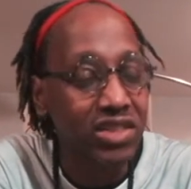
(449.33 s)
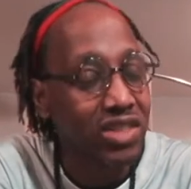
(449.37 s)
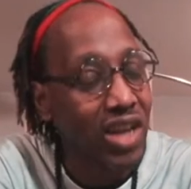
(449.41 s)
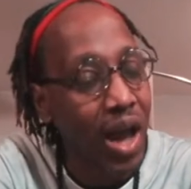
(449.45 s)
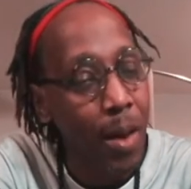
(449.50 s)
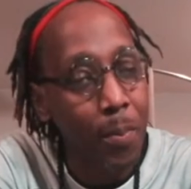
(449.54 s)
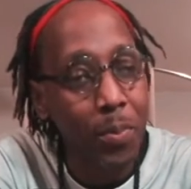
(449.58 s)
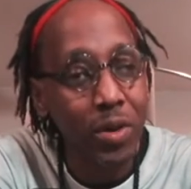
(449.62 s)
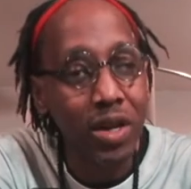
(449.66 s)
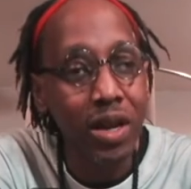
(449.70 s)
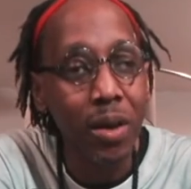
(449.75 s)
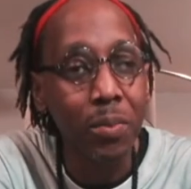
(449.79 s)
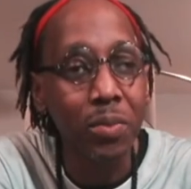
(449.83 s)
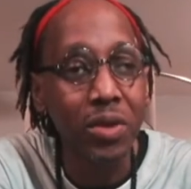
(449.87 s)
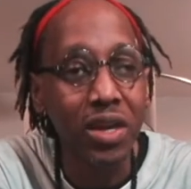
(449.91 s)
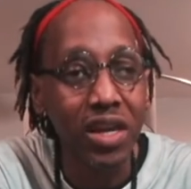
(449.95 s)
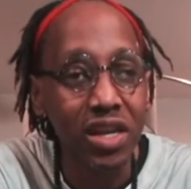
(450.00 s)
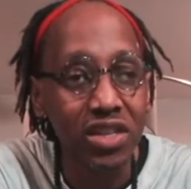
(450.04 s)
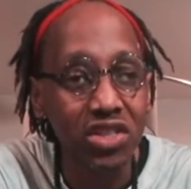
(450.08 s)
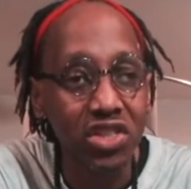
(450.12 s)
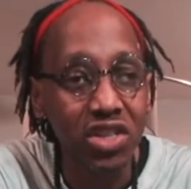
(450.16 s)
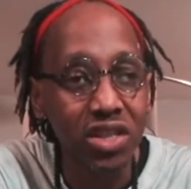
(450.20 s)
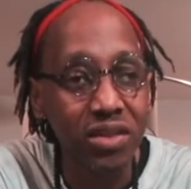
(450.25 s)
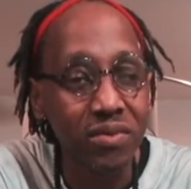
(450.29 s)
Chop It Up
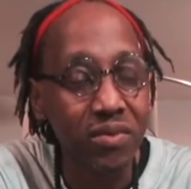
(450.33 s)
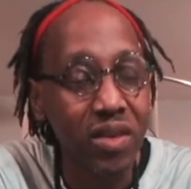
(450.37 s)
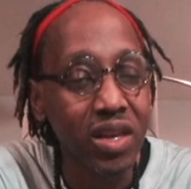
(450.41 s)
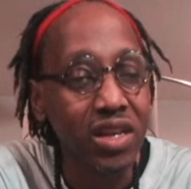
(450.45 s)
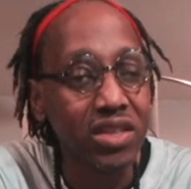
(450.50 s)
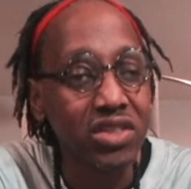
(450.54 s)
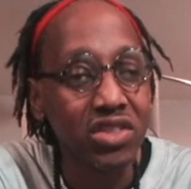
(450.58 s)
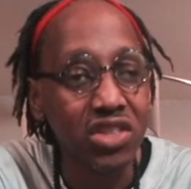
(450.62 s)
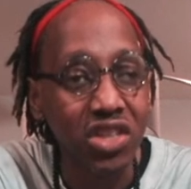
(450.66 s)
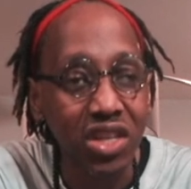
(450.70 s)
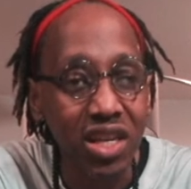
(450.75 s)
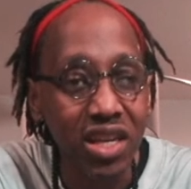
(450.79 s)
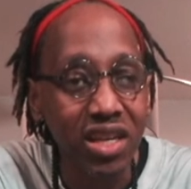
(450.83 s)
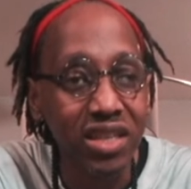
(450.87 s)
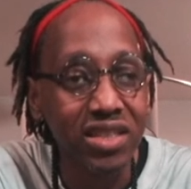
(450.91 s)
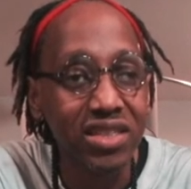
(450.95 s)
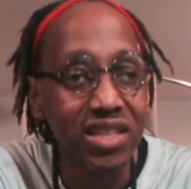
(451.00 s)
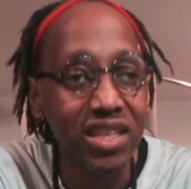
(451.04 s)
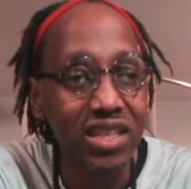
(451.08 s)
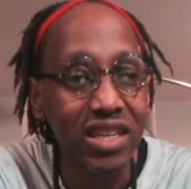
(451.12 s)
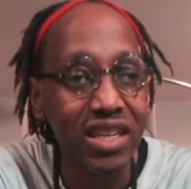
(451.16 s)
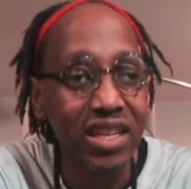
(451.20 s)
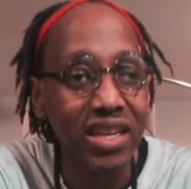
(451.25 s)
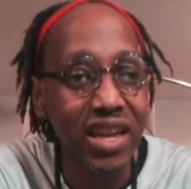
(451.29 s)
Kitchen. See you
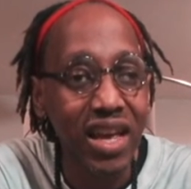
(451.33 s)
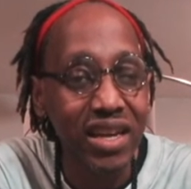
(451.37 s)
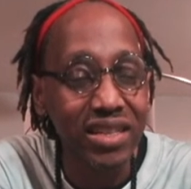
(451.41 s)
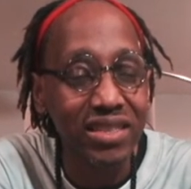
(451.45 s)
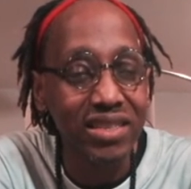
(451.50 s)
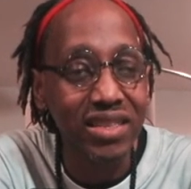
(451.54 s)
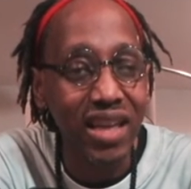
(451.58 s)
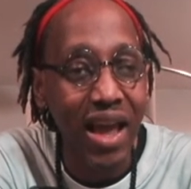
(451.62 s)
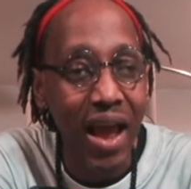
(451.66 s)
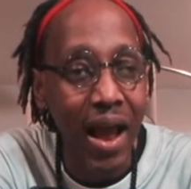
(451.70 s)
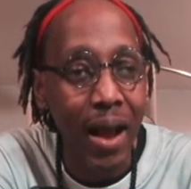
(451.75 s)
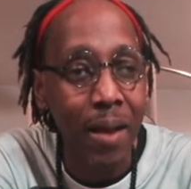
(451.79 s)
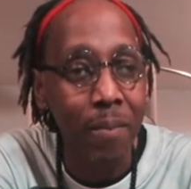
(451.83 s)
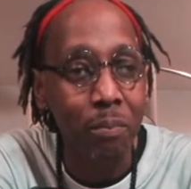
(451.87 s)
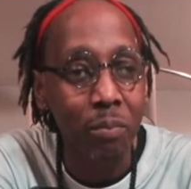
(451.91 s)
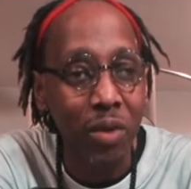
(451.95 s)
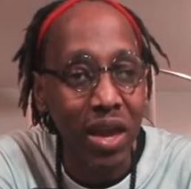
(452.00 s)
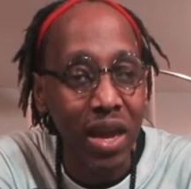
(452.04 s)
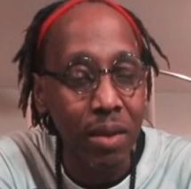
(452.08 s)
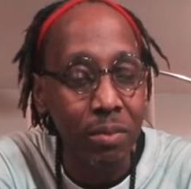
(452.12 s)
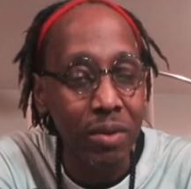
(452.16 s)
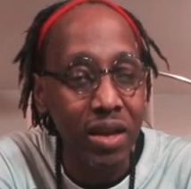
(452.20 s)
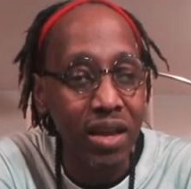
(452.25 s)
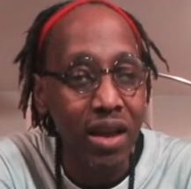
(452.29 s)
until the next time,
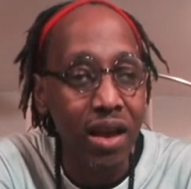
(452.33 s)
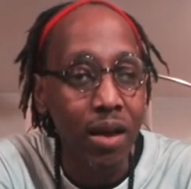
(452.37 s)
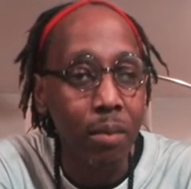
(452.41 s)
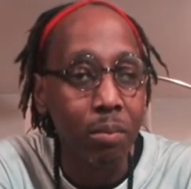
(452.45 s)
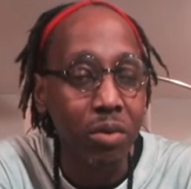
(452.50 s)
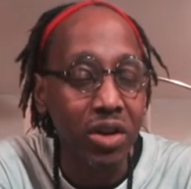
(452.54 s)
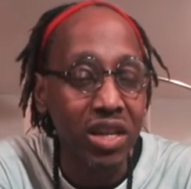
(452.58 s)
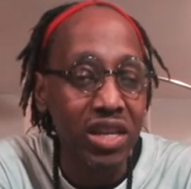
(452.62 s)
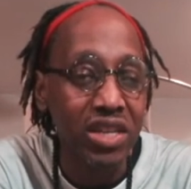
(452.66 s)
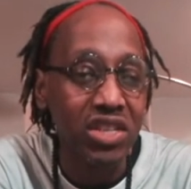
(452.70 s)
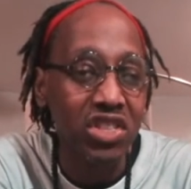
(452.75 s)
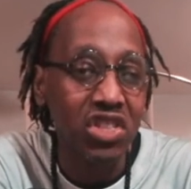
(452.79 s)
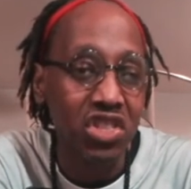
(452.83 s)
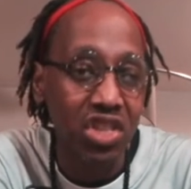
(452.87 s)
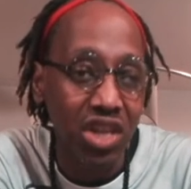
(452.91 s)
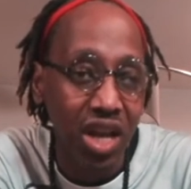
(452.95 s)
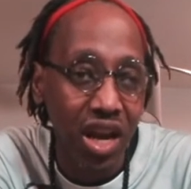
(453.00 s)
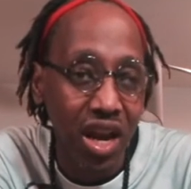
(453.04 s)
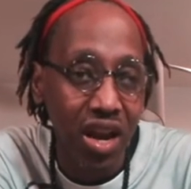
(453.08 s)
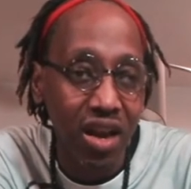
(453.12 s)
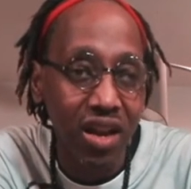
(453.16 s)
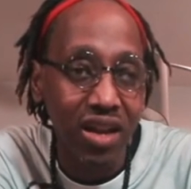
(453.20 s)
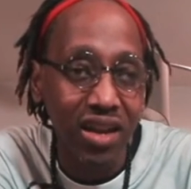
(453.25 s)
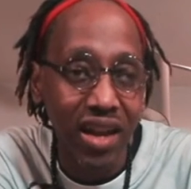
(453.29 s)
baby. Please
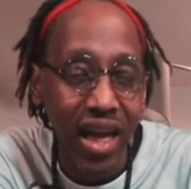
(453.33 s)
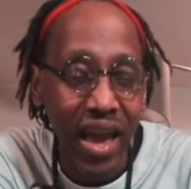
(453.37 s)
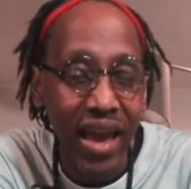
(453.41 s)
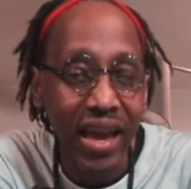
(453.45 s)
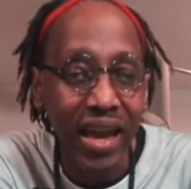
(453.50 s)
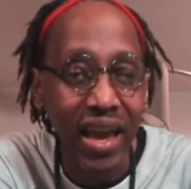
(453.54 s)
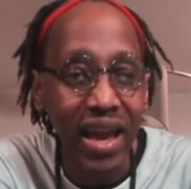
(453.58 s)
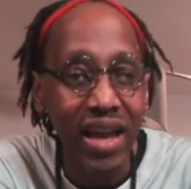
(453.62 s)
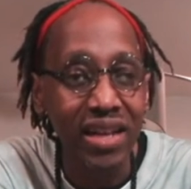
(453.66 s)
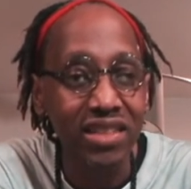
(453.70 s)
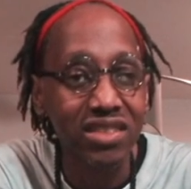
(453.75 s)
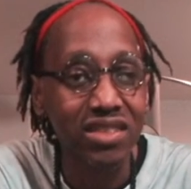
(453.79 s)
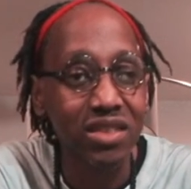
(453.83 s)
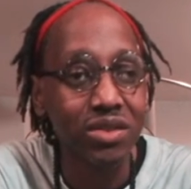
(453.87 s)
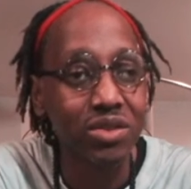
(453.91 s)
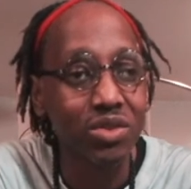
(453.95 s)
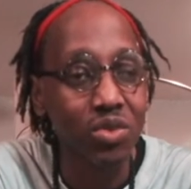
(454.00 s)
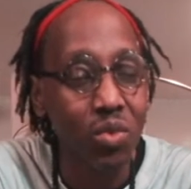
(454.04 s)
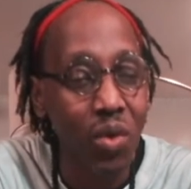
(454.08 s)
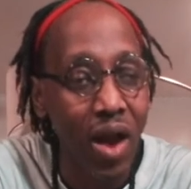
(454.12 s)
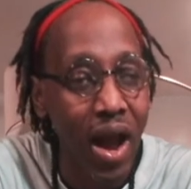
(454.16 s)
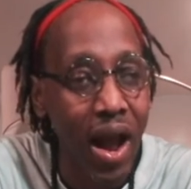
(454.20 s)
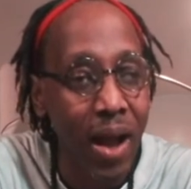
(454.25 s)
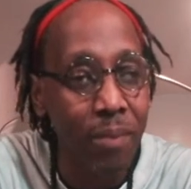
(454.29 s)
share, like, and
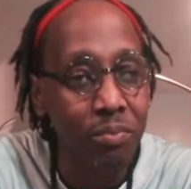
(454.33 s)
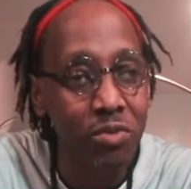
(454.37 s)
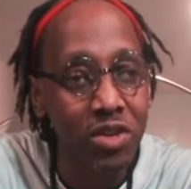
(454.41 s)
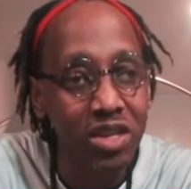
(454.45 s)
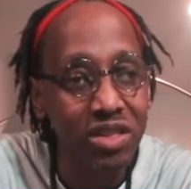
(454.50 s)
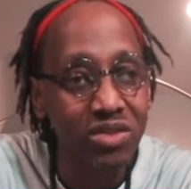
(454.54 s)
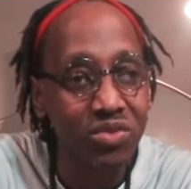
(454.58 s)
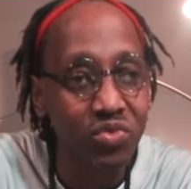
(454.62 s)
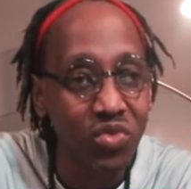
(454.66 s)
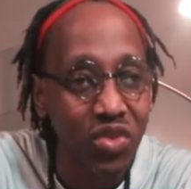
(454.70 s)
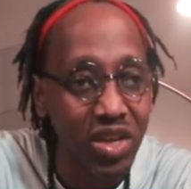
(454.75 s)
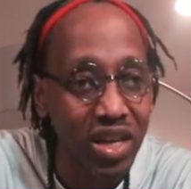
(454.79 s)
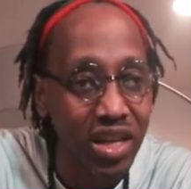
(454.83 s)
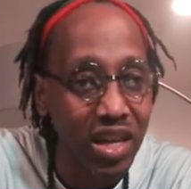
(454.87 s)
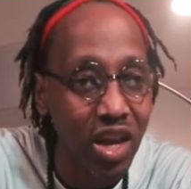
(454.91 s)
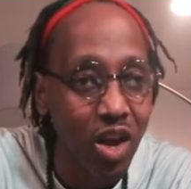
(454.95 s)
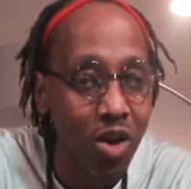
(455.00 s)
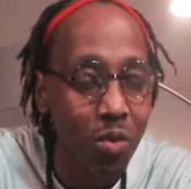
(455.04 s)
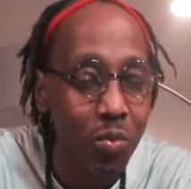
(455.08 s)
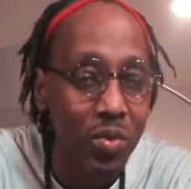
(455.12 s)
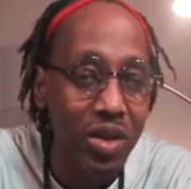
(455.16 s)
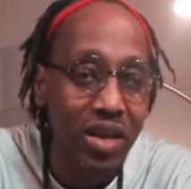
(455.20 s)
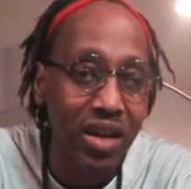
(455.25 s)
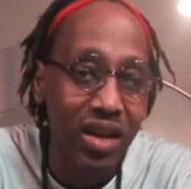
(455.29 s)
subscribe this
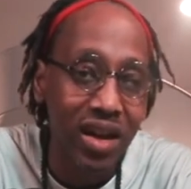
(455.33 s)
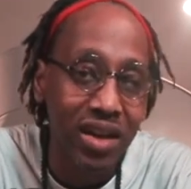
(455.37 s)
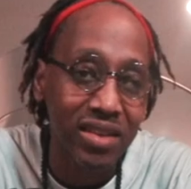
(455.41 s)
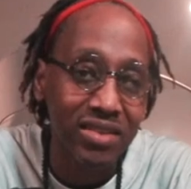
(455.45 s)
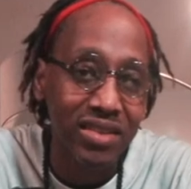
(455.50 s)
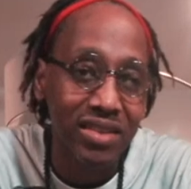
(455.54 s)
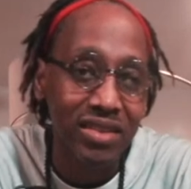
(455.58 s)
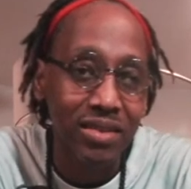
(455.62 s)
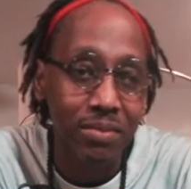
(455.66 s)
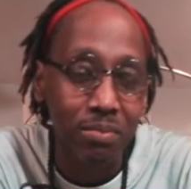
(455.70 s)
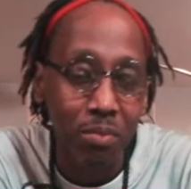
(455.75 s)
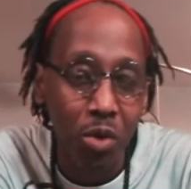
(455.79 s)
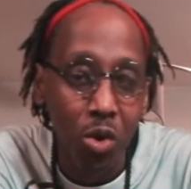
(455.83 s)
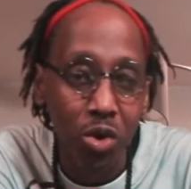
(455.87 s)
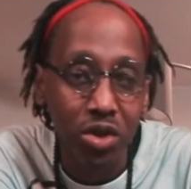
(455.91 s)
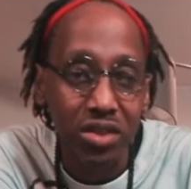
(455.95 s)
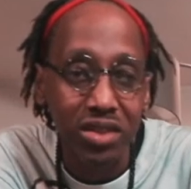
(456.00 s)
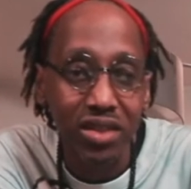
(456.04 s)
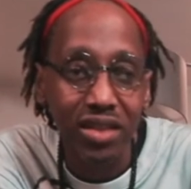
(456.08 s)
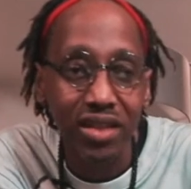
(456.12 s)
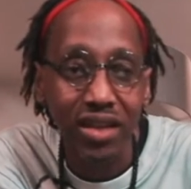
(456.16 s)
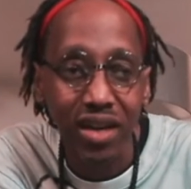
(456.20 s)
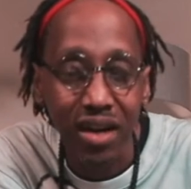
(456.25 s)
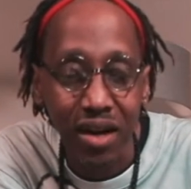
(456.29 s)
video because there's
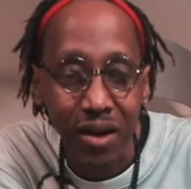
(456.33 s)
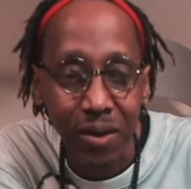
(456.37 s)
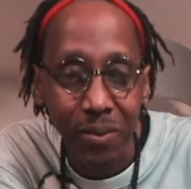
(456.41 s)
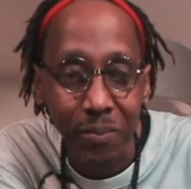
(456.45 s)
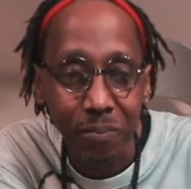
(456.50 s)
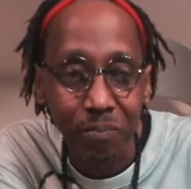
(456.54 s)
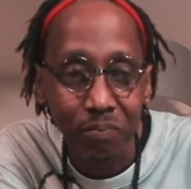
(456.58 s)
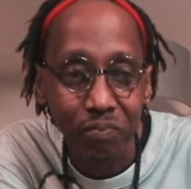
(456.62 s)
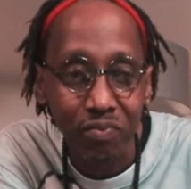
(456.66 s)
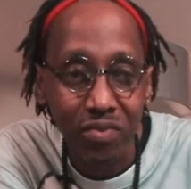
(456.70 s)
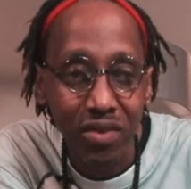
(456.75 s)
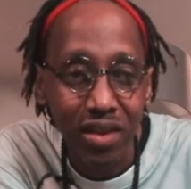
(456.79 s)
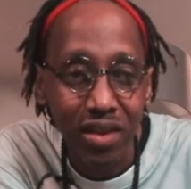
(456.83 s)
more to come.